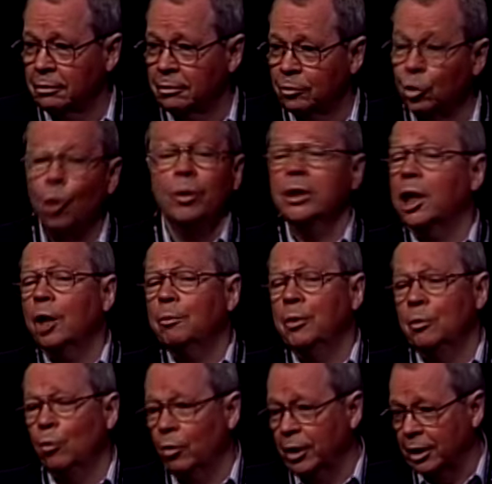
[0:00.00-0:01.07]
No one got up in the
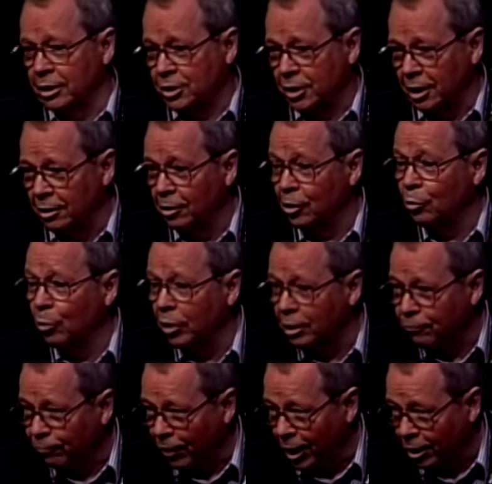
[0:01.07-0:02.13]
morning and said, "Good morning,
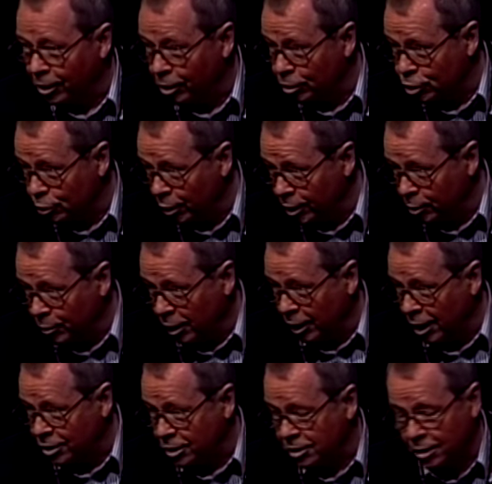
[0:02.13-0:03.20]
Frank, are you enjoying the Middle
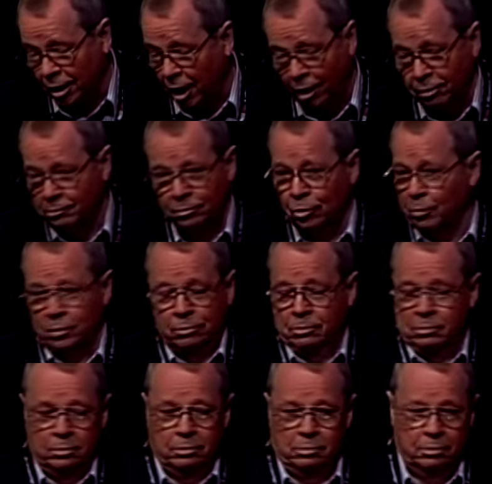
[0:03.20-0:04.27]
Ages today?" No one,
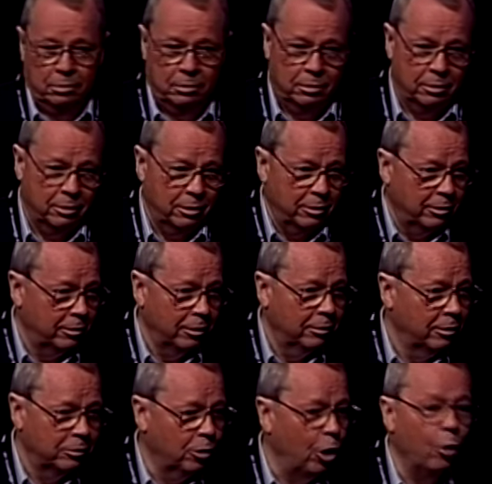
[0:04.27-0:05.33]

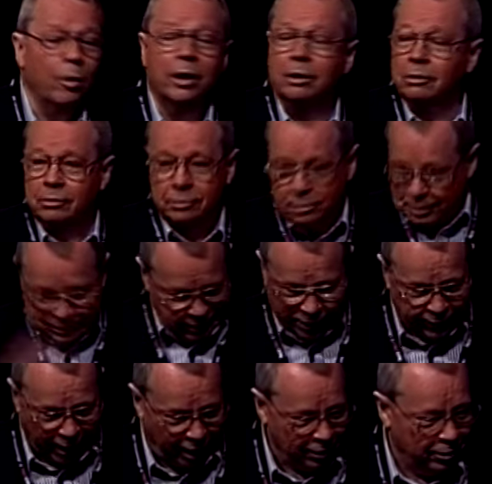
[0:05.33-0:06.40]
no one did
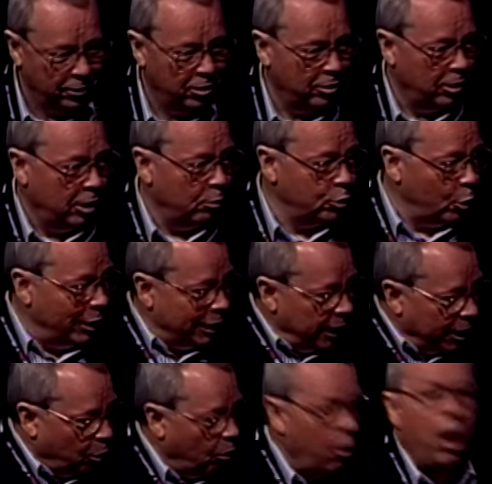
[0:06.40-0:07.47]
that. It was only
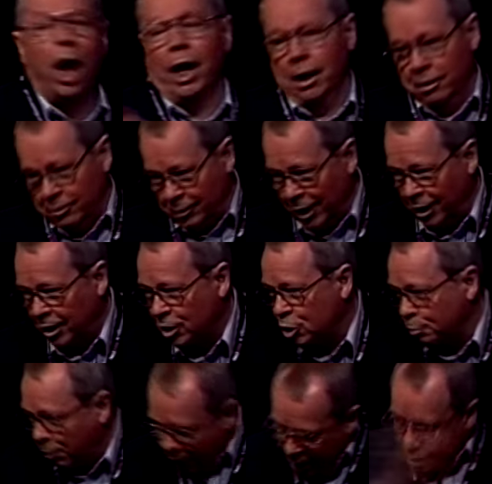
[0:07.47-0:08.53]
later on they
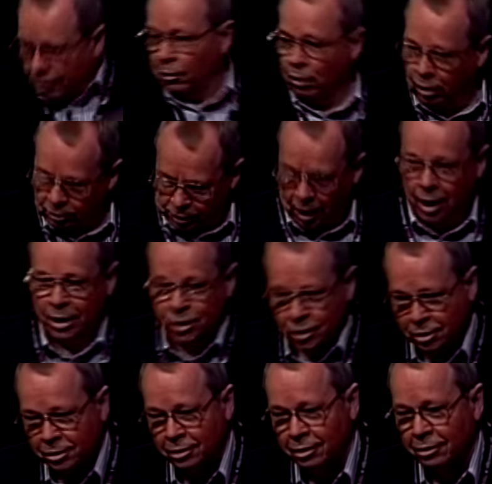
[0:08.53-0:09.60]
explained it all to
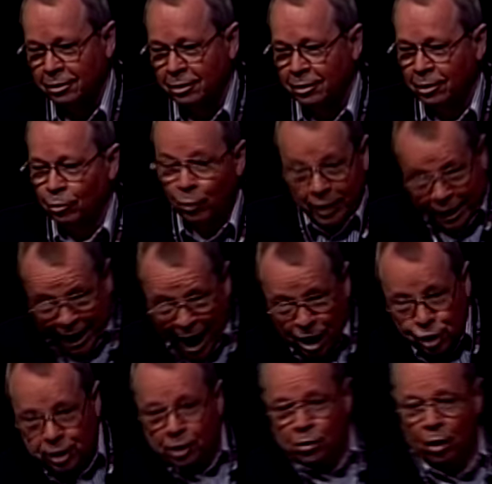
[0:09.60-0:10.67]
us, what had
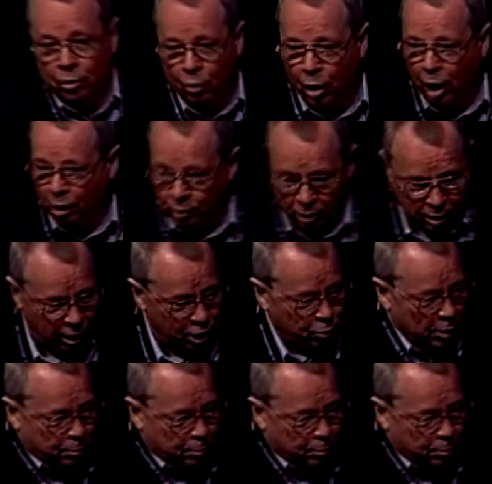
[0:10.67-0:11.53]
actually gone on as we